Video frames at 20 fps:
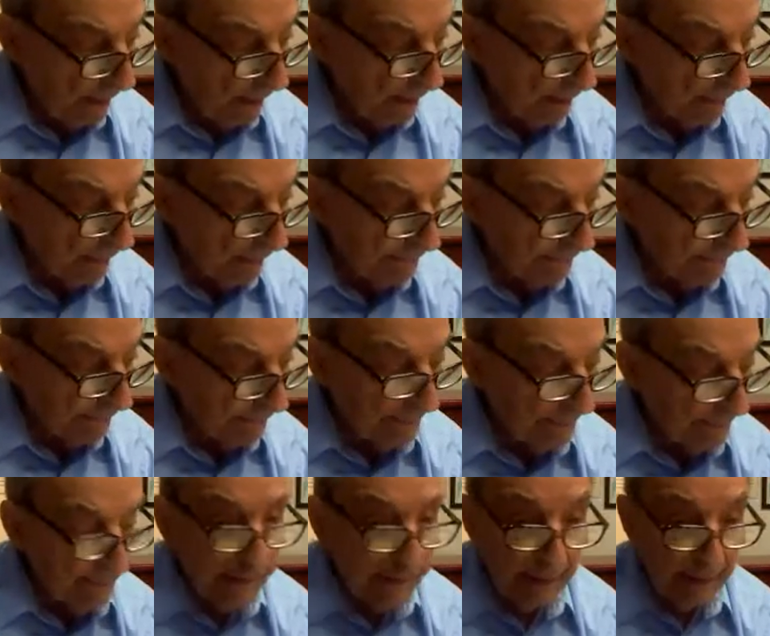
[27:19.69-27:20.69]

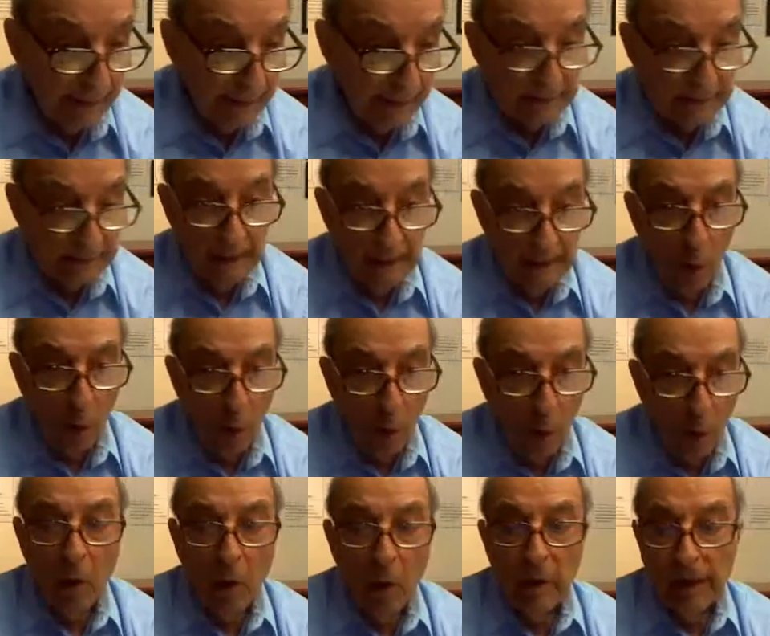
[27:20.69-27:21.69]
and
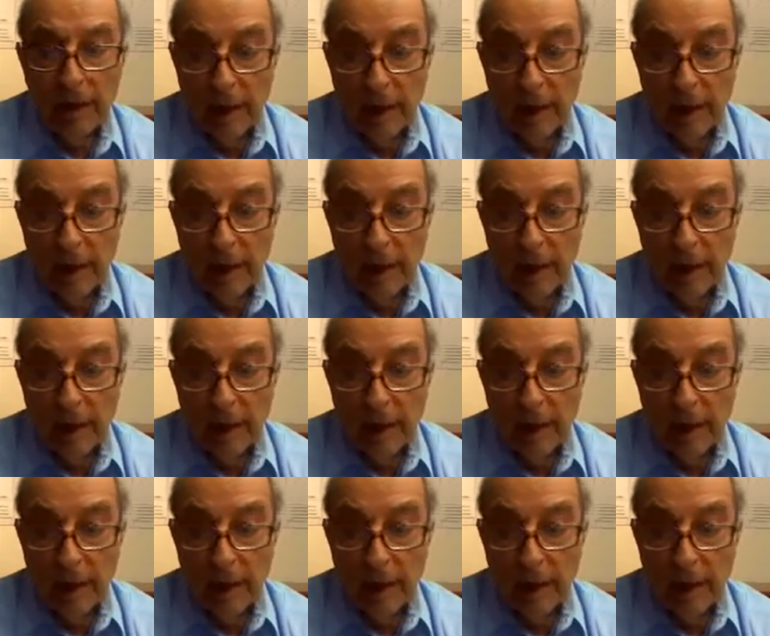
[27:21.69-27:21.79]
all